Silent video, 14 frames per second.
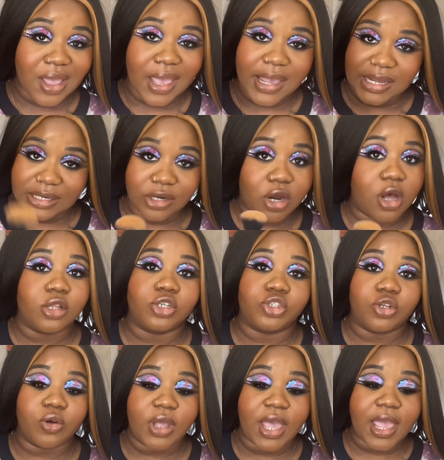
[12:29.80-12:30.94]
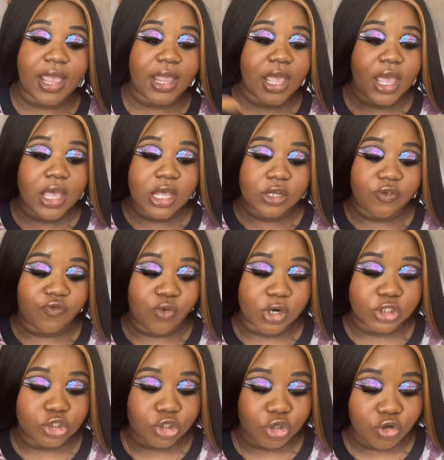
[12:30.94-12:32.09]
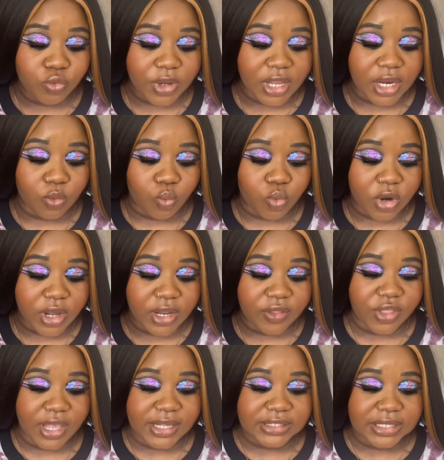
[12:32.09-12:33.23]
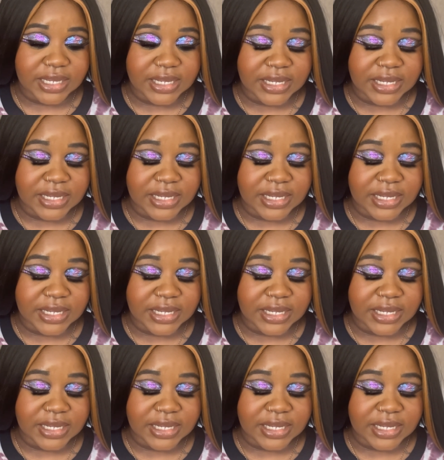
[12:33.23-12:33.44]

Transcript: $8, okay? For 2-in-1, this